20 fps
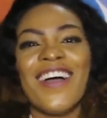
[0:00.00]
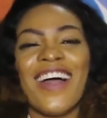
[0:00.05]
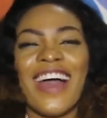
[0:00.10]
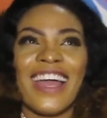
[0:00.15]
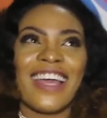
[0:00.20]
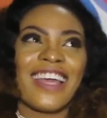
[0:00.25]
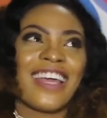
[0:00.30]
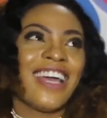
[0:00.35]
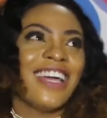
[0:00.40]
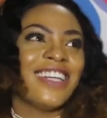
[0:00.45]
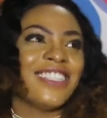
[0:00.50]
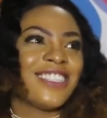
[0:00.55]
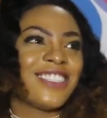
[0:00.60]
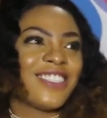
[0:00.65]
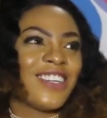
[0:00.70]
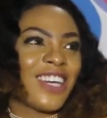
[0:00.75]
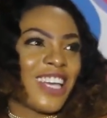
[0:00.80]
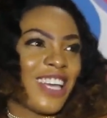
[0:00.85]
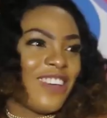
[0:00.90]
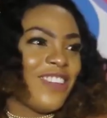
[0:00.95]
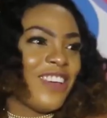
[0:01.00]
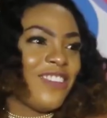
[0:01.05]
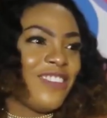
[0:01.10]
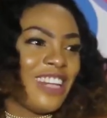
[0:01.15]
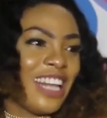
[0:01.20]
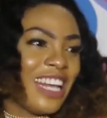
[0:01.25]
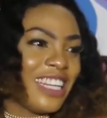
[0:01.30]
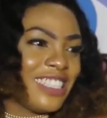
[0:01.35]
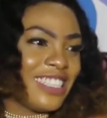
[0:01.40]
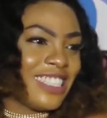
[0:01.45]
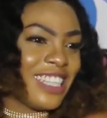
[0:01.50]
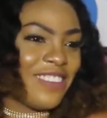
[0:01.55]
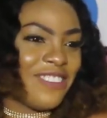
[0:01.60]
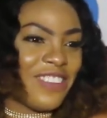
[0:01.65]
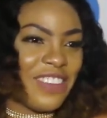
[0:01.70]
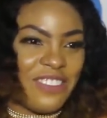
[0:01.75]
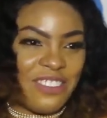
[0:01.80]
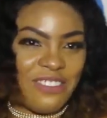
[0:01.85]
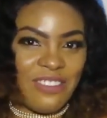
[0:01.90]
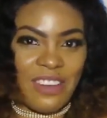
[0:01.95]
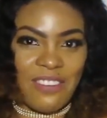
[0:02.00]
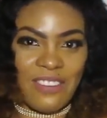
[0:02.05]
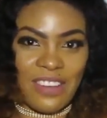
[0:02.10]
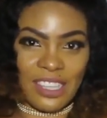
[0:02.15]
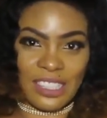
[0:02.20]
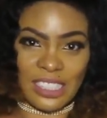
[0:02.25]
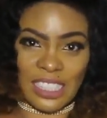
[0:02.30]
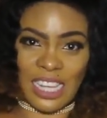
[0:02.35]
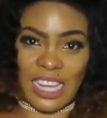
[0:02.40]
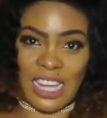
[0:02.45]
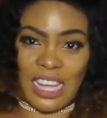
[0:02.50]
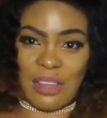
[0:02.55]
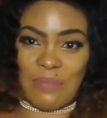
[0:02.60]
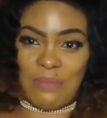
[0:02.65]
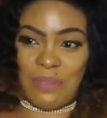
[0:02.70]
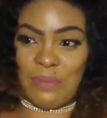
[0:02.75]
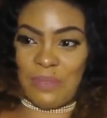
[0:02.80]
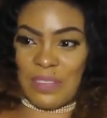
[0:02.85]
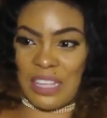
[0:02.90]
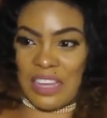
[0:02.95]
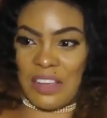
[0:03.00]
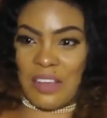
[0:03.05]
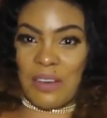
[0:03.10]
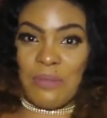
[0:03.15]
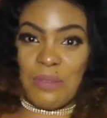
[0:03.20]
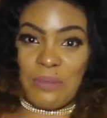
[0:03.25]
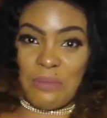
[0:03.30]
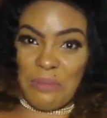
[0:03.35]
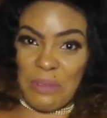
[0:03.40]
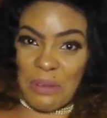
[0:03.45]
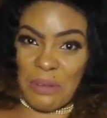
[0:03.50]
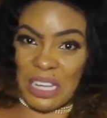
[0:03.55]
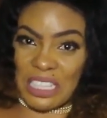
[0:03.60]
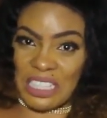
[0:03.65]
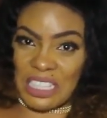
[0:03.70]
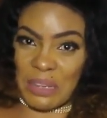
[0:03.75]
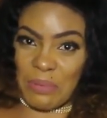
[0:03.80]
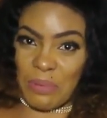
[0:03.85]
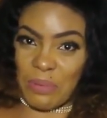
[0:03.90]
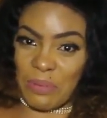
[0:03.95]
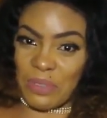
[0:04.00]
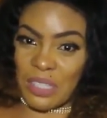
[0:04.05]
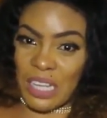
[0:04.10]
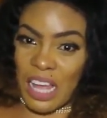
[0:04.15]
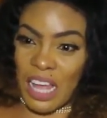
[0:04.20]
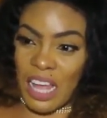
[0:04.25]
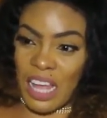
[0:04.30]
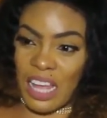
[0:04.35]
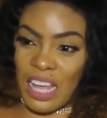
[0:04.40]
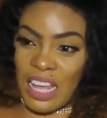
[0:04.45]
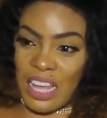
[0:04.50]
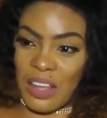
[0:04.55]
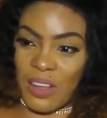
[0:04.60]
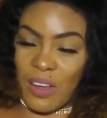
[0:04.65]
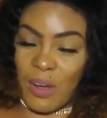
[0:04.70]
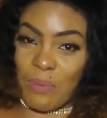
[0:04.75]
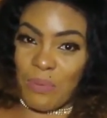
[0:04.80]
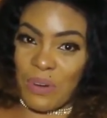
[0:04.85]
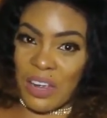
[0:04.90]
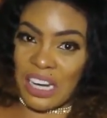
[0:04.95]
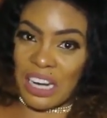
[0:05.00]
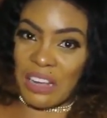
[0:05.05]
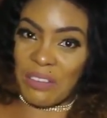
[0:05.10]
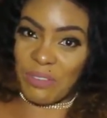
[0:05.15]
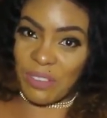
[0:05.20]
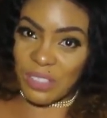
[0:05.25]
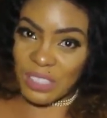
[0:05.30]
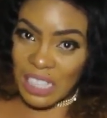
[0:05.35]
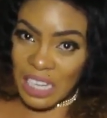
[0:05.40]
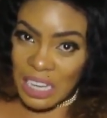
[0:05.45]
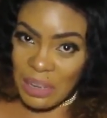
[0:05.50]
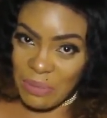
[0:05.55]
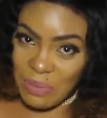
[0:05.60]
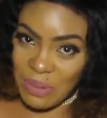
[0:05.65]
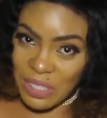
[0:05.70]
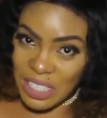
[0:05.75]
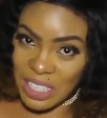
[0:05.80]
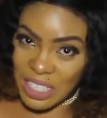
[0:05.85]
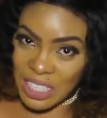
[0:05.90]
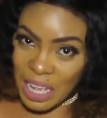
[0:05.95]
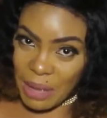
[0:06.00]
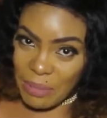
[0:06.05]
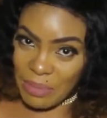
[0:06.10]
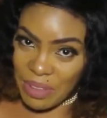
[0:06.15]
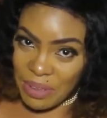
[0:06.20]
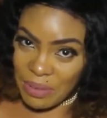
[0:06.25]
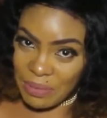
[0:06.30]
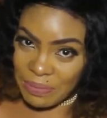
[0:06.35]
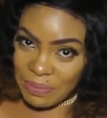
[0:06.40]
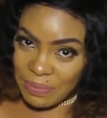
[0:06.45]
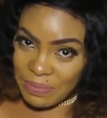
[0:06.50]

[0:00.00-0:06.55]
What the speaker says: I guess, okay, maybe let's say baby mamas, people they call baby mamas are people that got pregnant for celebrities, Abby.